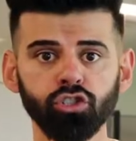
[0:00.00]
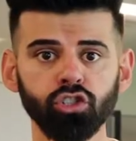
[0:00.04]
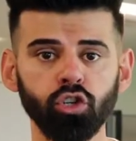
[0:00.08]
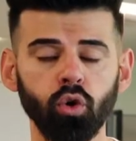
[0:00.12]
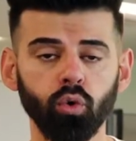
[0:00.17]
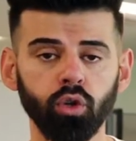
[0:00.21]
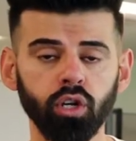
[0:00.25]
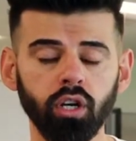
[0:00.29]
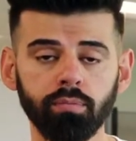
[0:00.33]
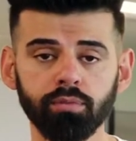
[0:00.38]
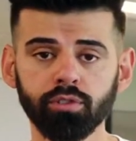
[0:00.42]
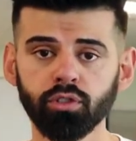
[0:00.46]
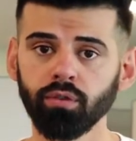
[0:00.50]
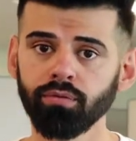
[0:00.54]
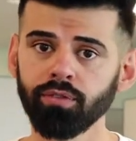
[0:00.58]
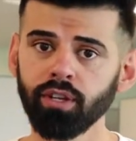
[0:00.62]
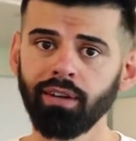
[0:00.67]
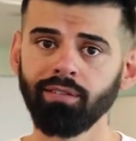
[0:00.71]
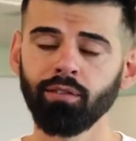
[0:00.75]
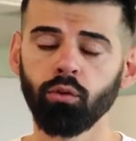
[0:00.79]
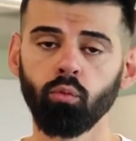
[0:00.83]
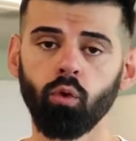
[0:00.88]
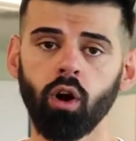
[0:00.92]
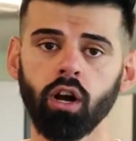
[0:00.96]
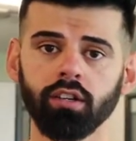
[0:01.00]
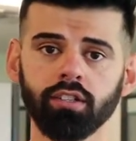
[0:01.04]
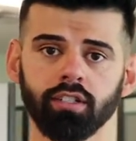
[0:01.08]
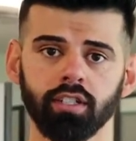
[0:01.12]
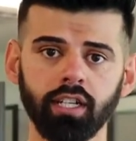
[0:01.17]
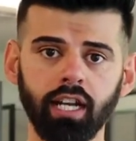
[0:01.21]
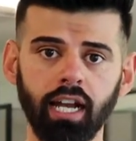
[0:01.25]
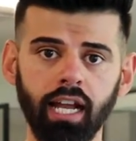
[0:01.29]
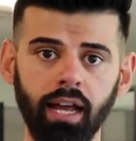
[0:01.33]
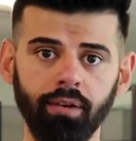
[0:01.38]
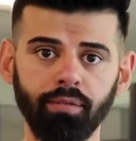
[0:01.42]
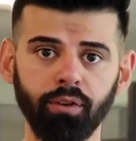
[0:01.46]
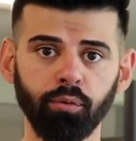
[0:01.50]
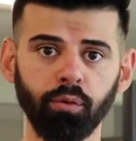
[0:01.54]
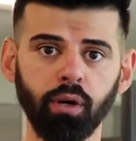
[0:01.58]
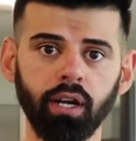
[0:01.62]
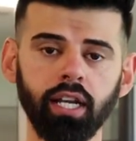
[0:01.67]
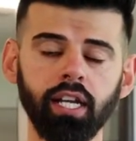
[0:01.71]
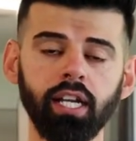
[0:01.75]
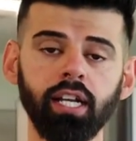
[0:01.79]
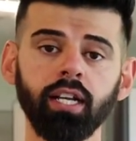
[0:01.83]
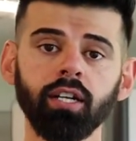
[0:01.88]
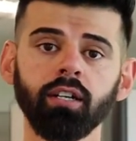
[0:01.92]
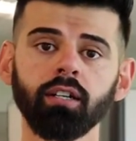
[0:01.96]
showed up, so if you haven't watched it, I have it
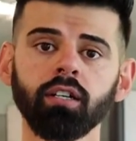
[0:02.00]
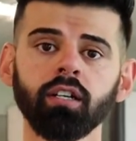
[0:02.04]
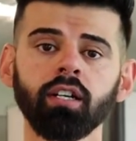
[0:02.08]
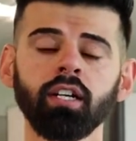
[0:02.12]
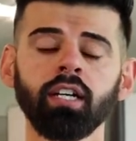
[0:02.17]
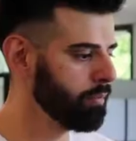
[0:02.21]
right here.